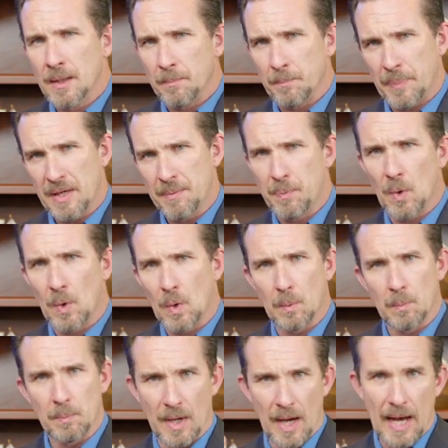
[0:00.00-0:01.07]
people
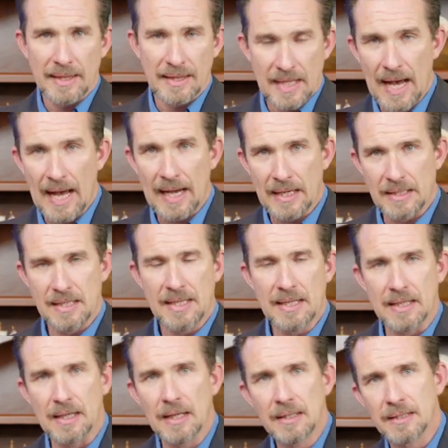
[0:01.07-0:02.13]
got the
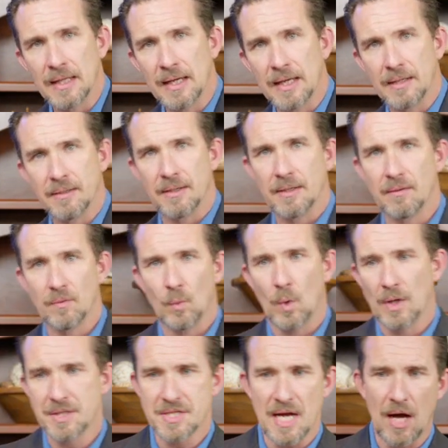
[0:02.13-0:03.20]
idea that
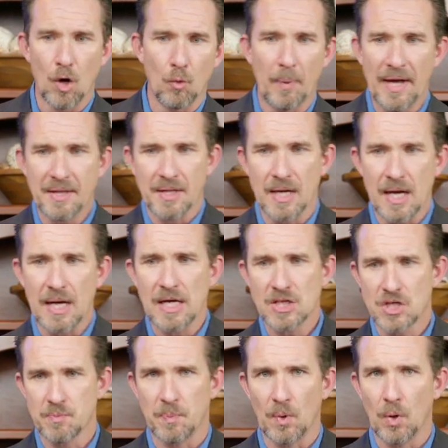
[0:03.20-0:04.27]
once i obey the
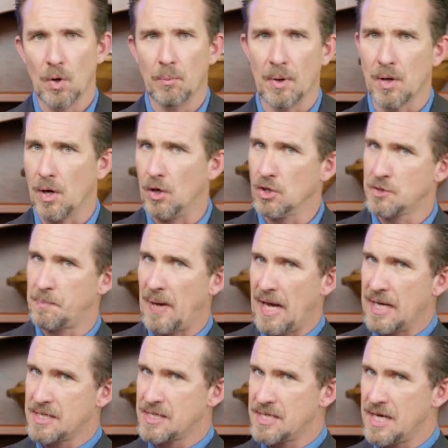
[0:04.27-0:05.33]
gospel because
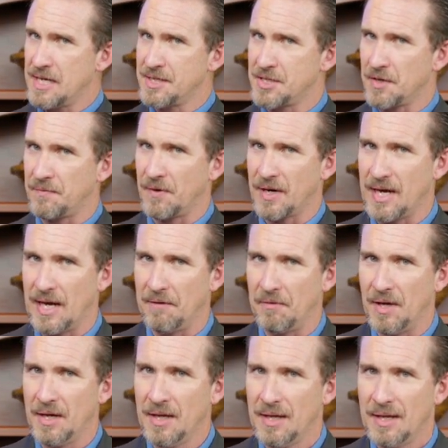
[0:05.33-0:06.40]
past sins are
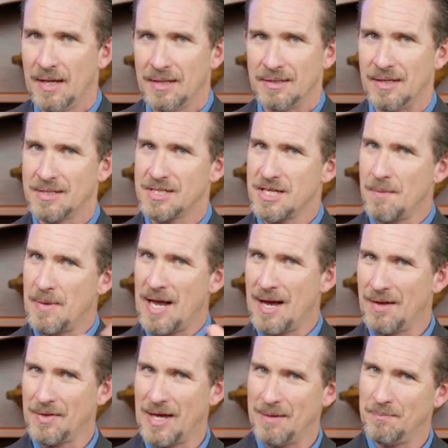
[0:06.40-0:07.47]
forgiven that
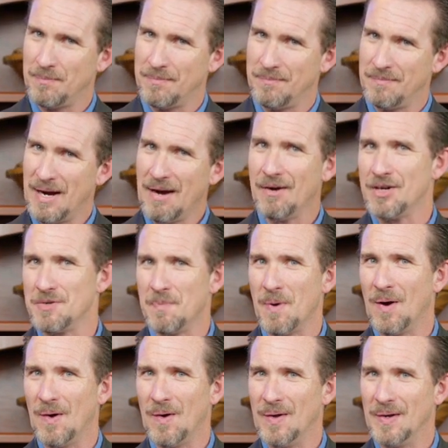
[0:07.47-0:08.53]
somehow that marriage
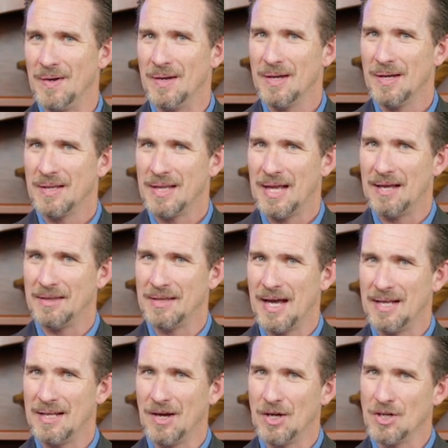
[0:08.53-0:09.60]
bond that
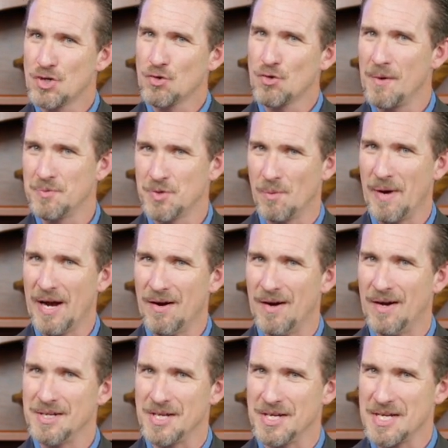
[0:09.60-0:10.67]
that unscriptural
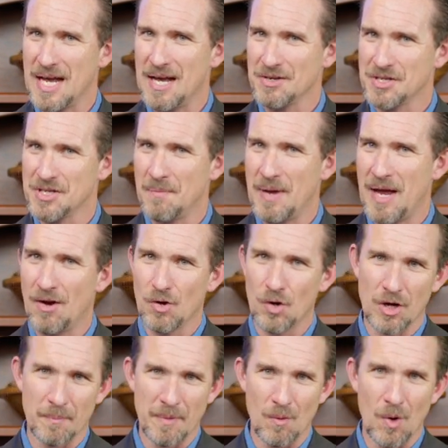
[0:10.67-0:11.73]
marriage is now somehow
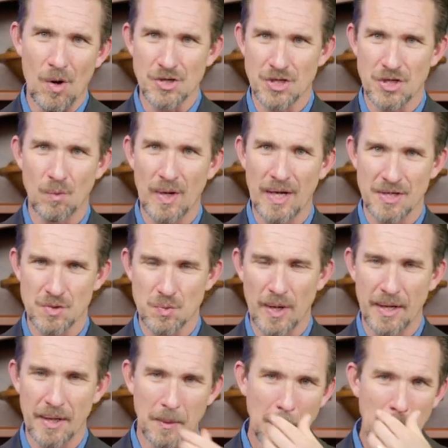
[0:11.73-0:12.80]
going to be washed away as
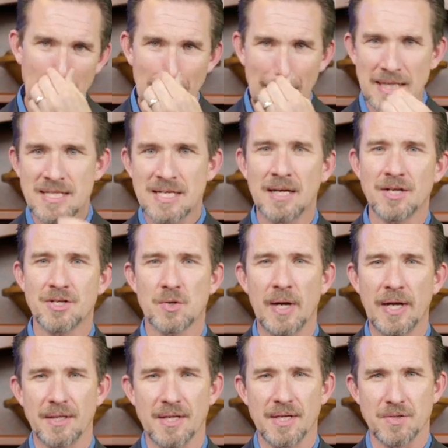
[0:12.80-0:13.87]
well let's
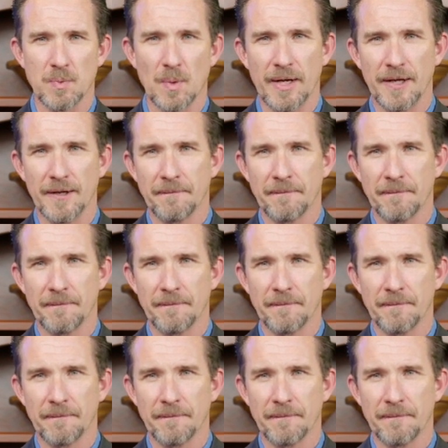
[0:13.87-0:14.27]
illustrate it this way